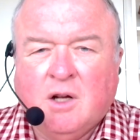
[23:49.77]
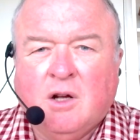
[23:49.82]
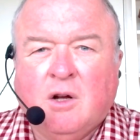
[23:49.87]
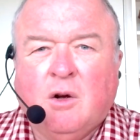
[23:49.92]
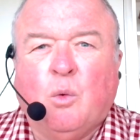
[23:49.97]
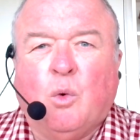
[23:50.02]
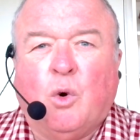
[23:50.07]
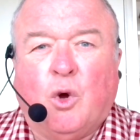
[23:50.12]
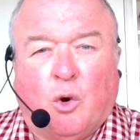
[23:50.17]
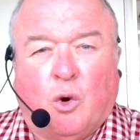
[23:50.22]

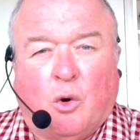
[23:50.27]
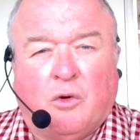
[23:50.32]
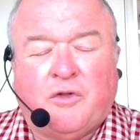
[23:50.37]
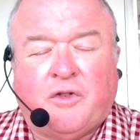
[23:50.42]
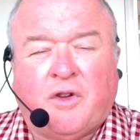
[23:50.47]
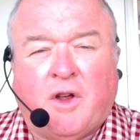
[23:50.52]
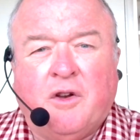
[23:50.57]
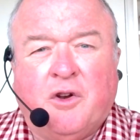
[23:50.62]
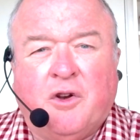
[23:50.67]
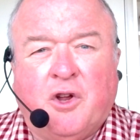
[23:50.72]
We also
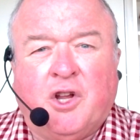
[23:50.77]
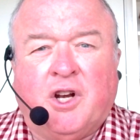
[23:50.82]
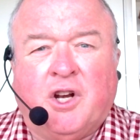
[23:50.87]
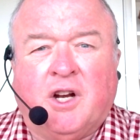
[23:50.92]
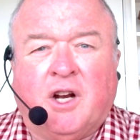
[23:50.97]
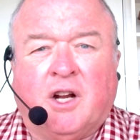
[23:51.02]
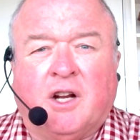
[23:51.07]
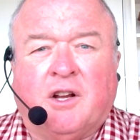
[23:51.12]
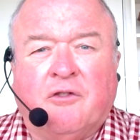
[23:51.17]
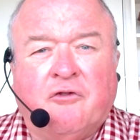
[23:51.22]
needed a
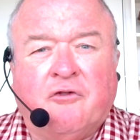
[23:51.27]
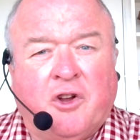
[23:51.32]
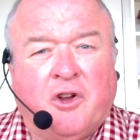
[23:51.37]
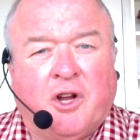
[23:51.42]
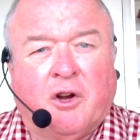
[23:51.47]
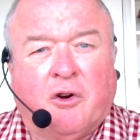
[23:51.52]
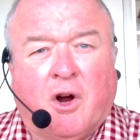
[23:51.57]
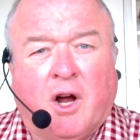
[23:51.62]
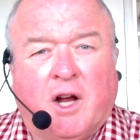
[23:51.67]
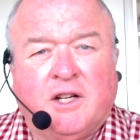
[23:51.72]

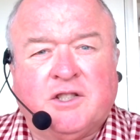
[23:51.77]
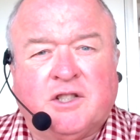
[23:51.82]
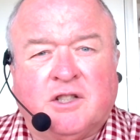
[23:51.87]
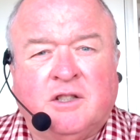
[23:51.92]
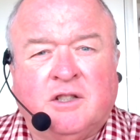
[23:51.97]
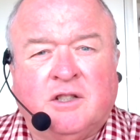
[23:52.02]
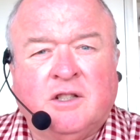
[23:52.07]
configuration